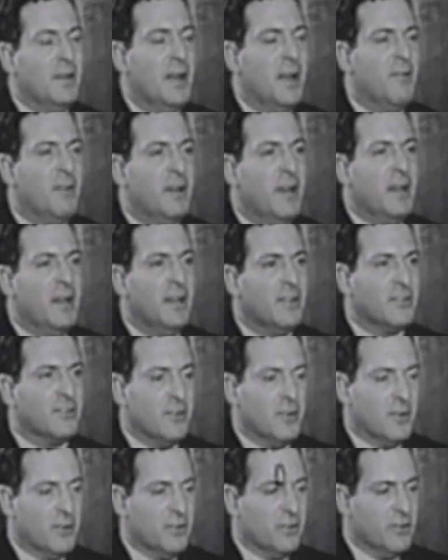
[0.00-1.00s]
everyday
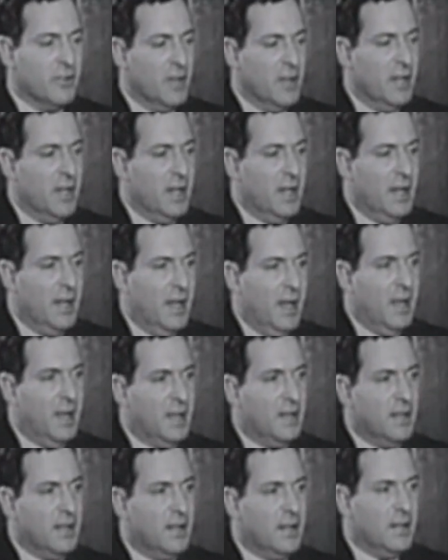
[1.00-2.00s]
discourse.
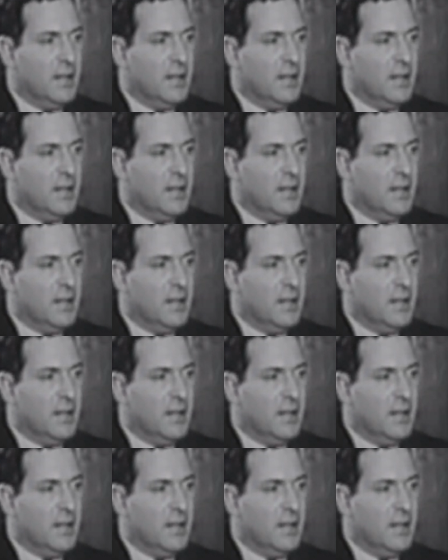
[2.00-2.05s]
And